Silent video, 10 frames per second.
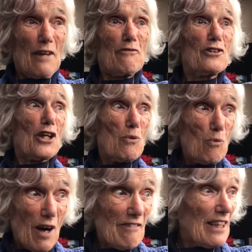If you don't
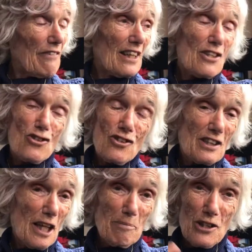worry, things
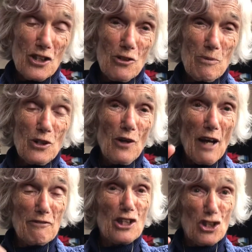just come to you, but you
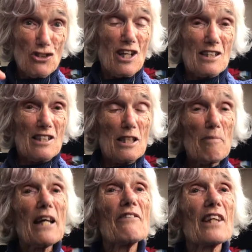have to trust. The
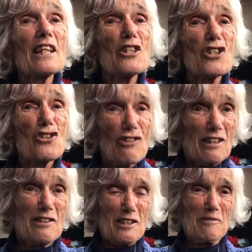main thing is to
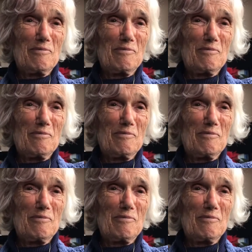trust.